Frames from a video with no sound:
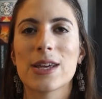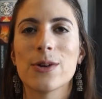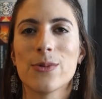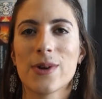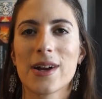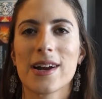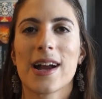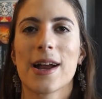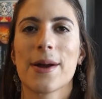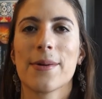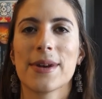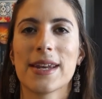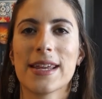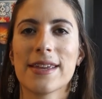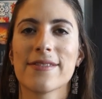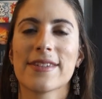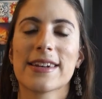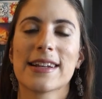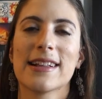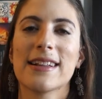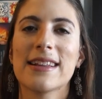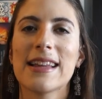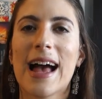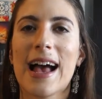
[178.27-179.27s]
where I would
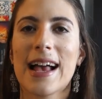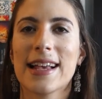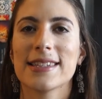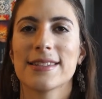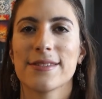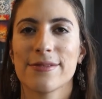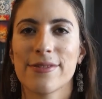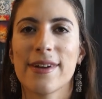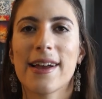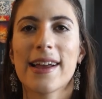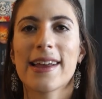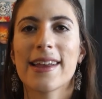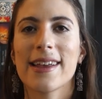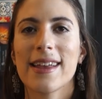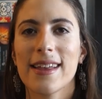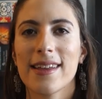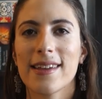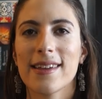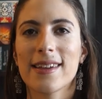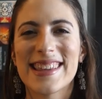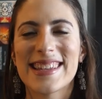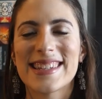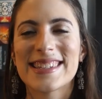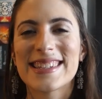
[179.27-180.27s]
even classify it.
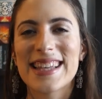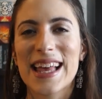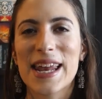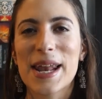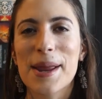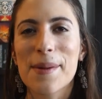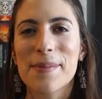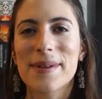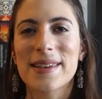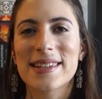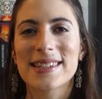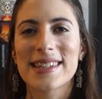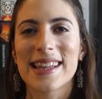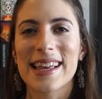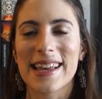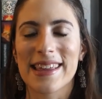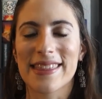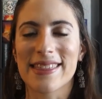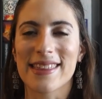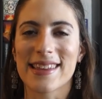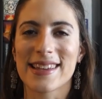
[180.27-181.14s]
The setup is like